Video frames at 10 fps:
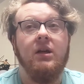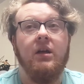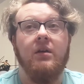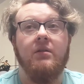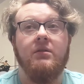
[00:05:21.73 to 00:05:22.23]

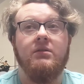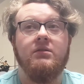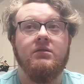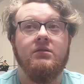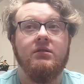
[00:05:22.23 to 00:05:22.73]

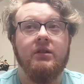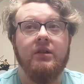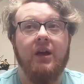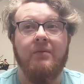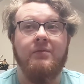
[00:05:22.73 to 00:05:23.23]

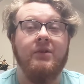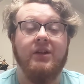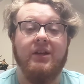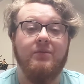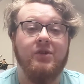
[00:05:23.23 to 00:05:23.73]
I'm
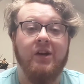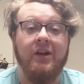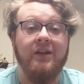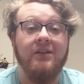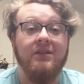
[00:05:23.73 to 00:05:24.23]
gonna keep
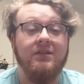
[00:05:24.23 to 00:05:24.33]
trying.